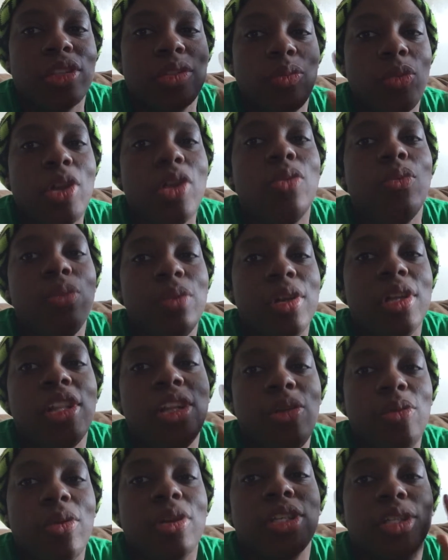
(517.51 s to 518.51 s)
We
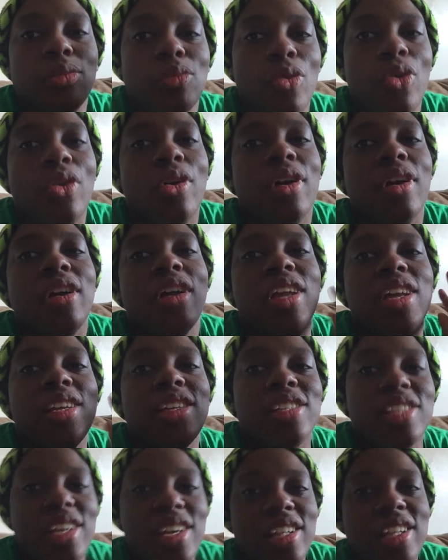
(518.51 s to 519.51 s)
really want some more
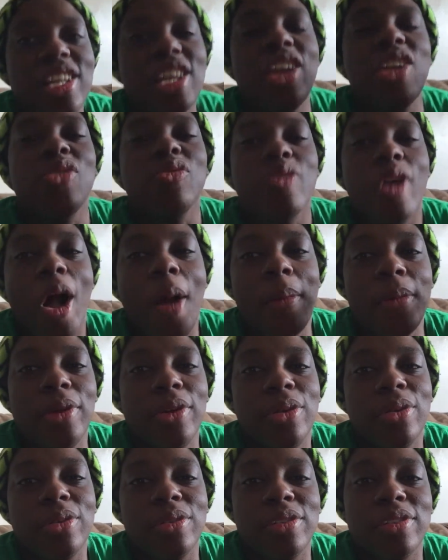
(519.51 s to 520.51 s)
chili ramen
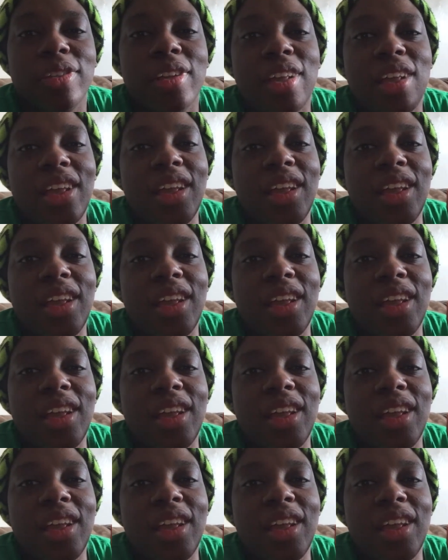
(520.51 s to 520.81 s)
noodles.